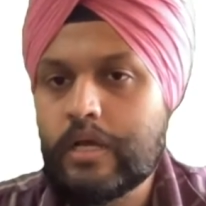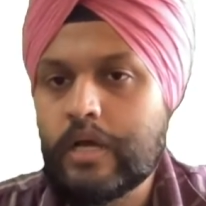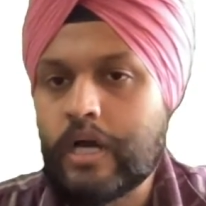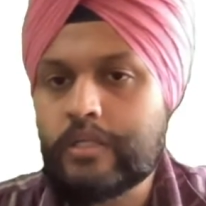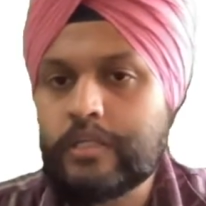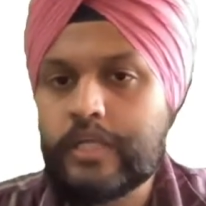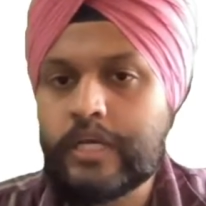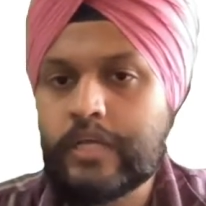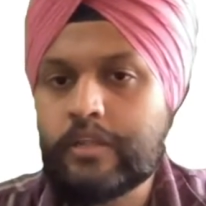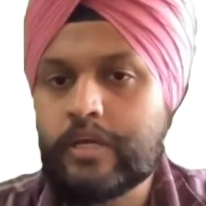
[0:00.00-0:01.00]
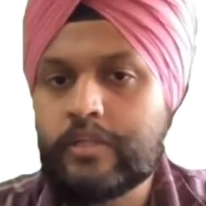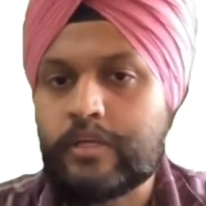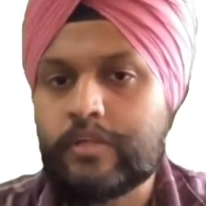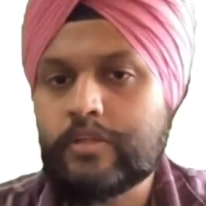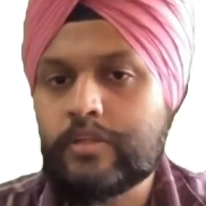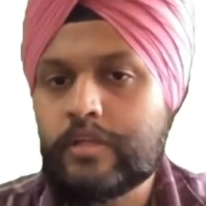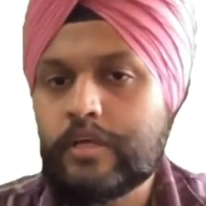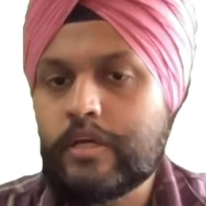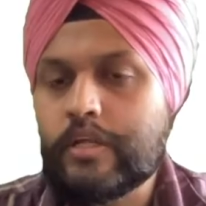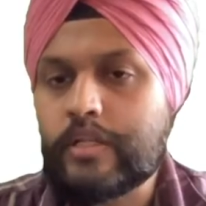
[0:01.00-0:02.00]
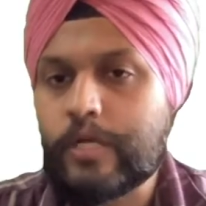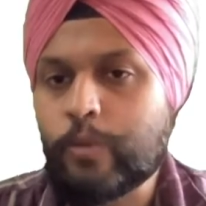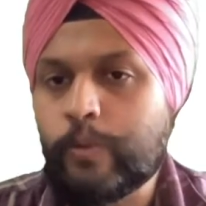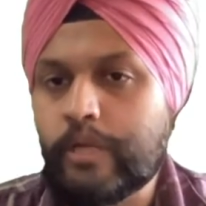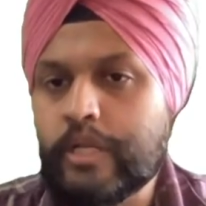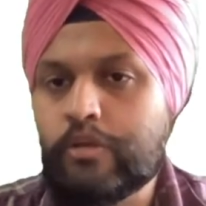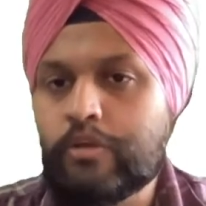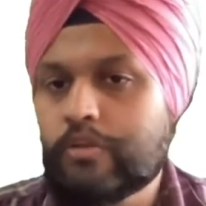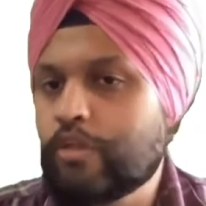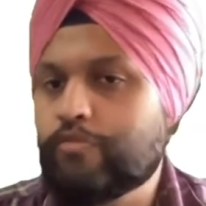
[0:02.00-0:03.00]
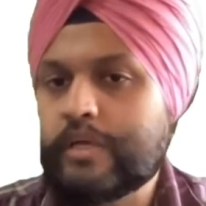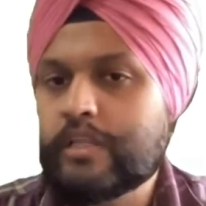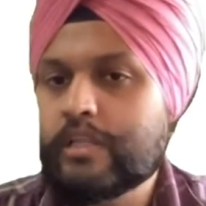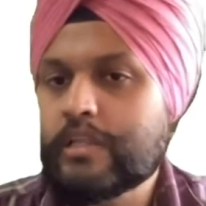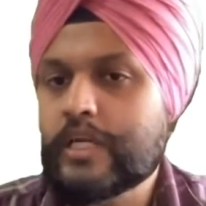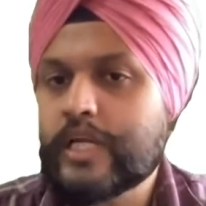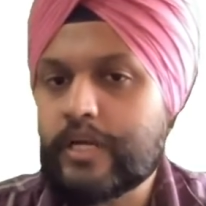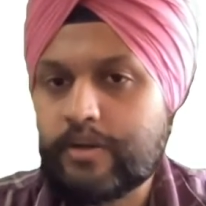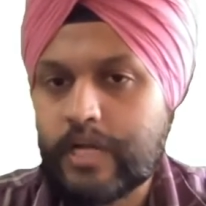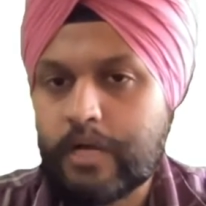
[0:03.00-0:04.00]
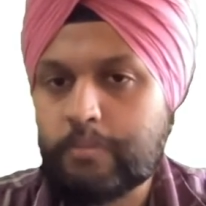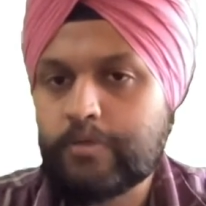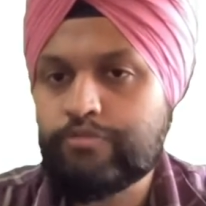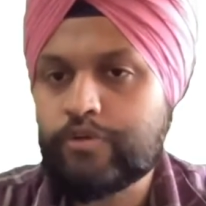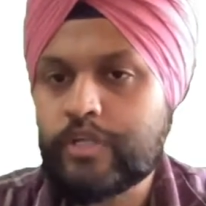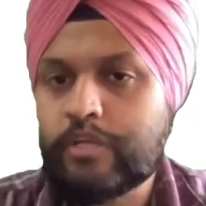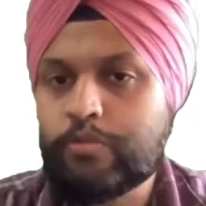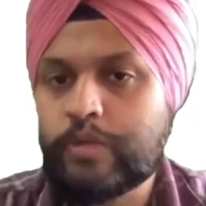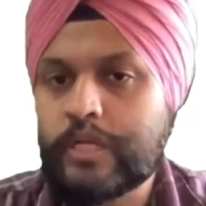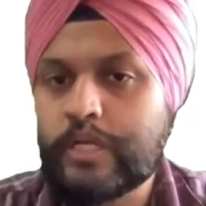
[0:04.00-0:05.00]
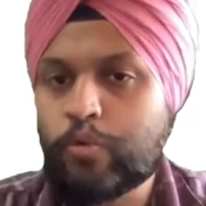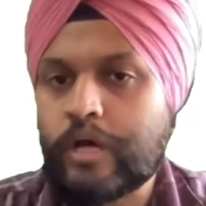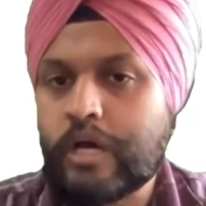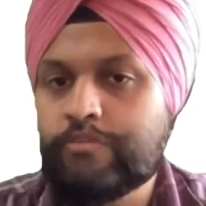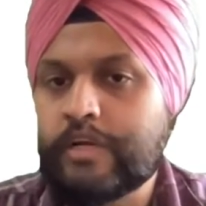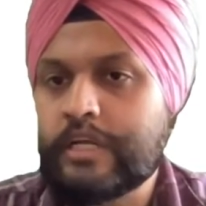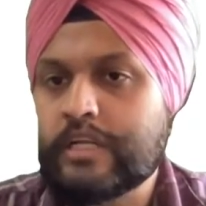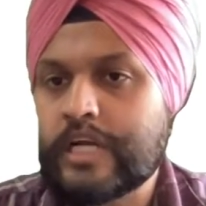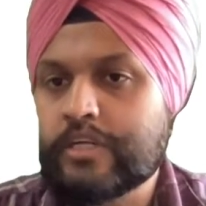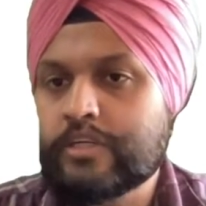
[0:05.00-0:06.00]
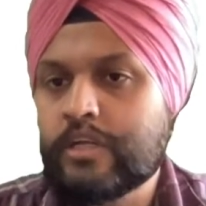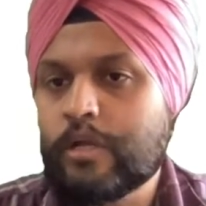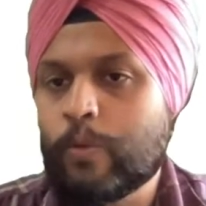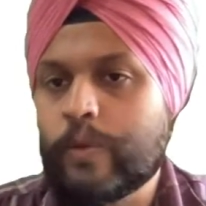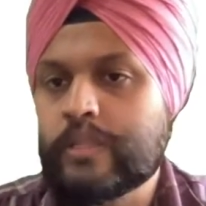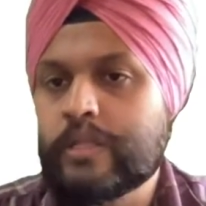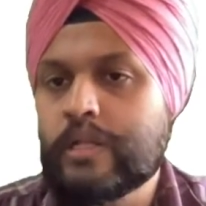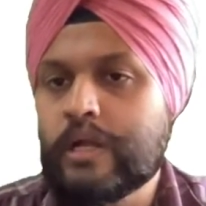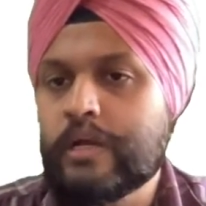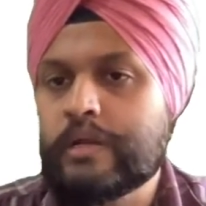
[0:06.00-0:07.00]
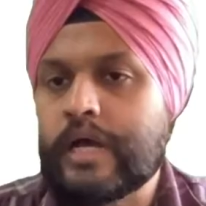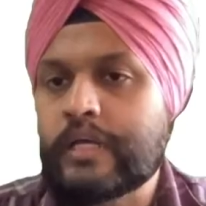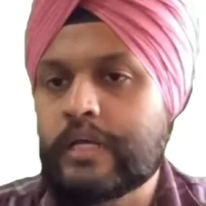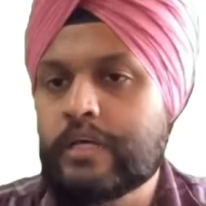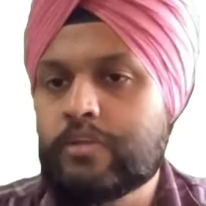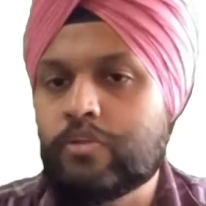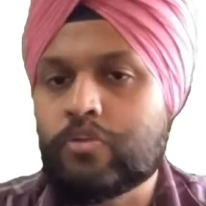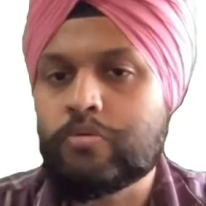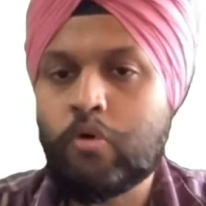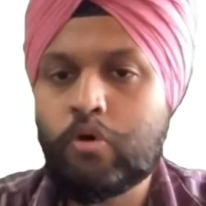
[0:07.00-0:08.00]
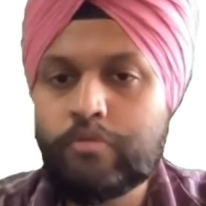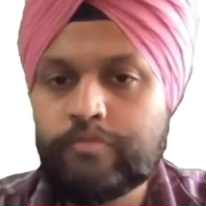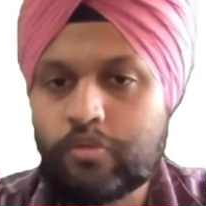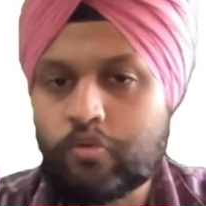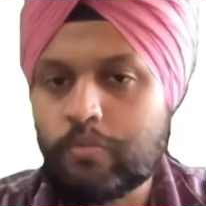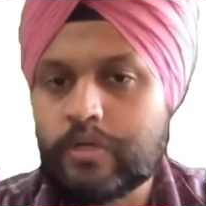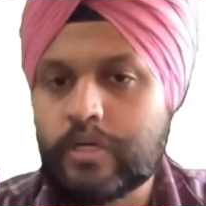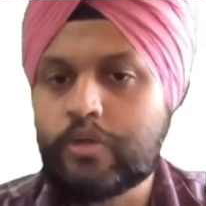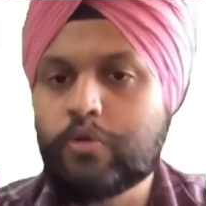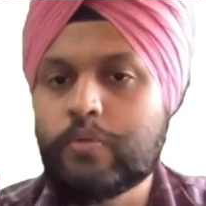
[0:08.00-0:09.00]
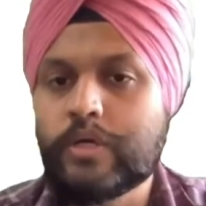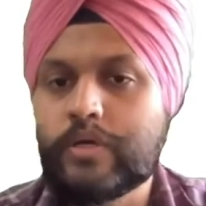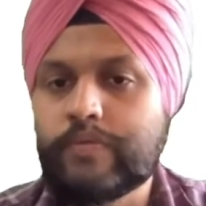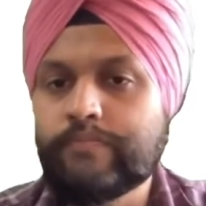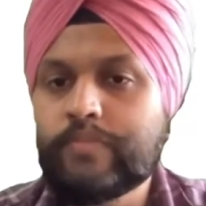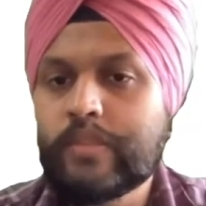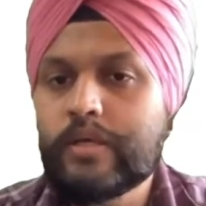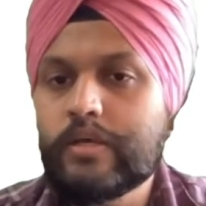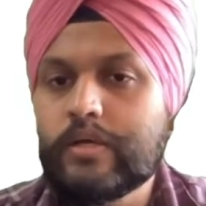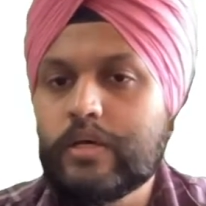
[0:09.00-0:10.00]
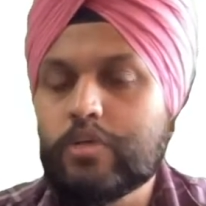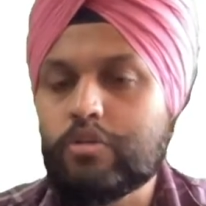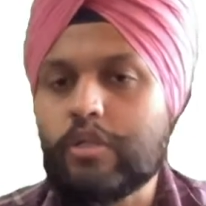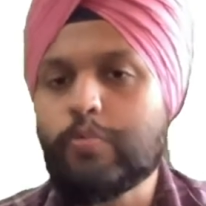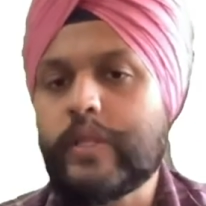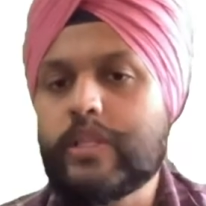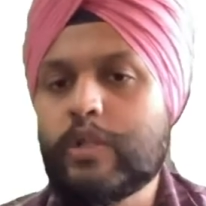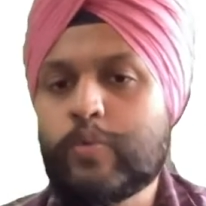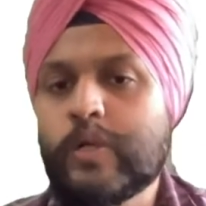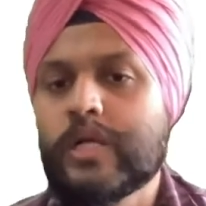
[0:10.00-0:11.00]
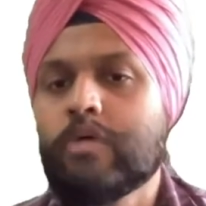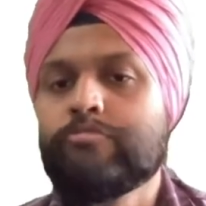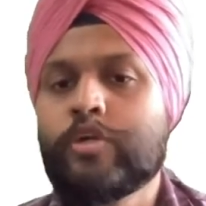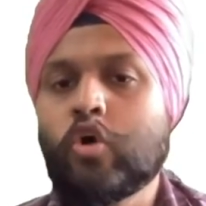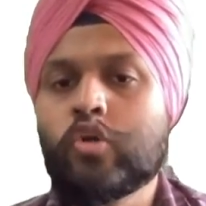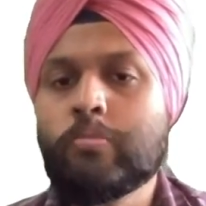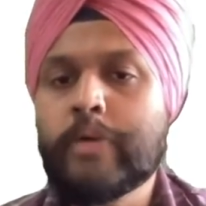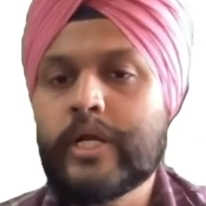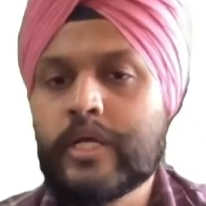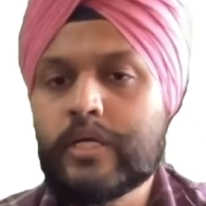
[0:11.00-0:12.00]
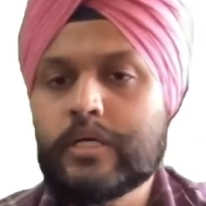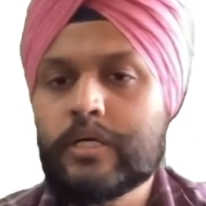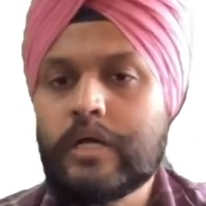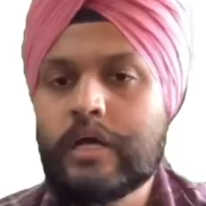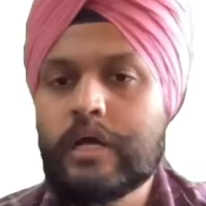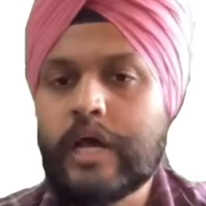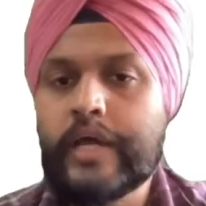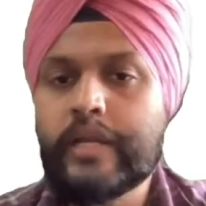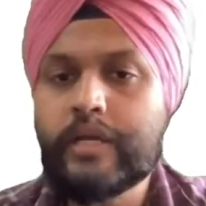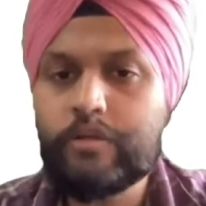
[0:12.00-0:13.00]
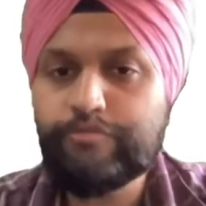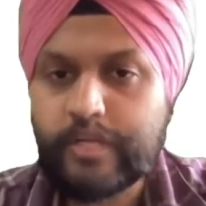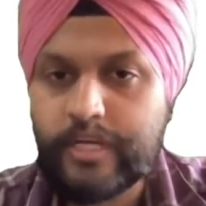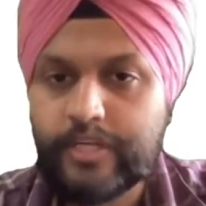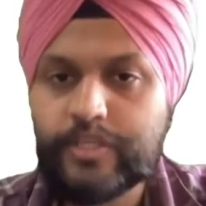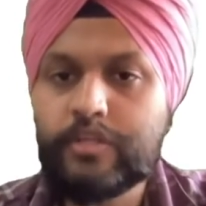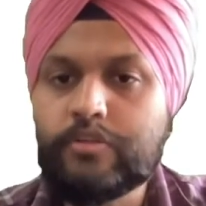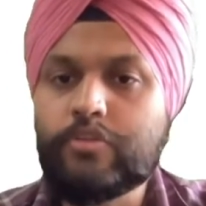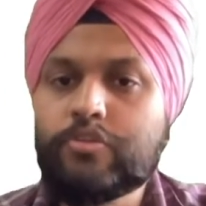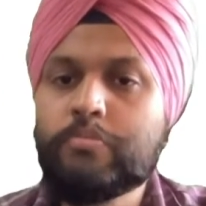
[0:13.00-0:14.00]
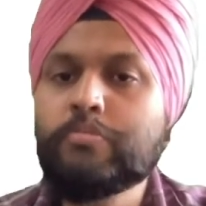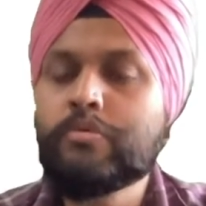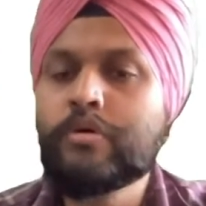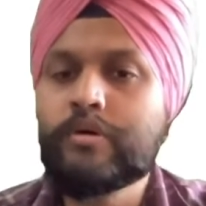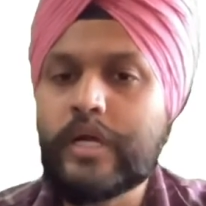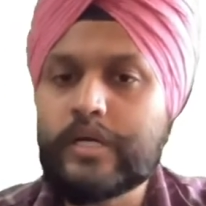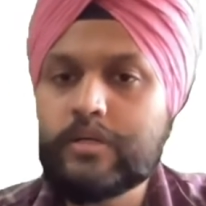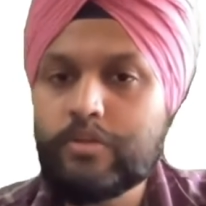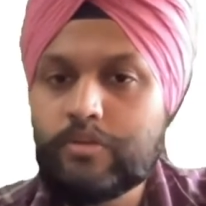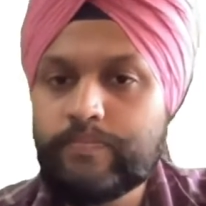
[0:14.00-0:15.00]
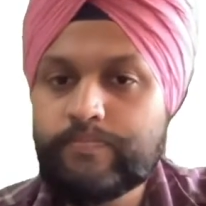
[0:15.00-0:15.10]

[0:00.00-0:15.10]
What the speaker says: Other thing it says is that we need these vessels that get trapped. For this, we need to have international vessel tracking system. All of this written over here. So these vessels will come with automatic identification systems, trackers.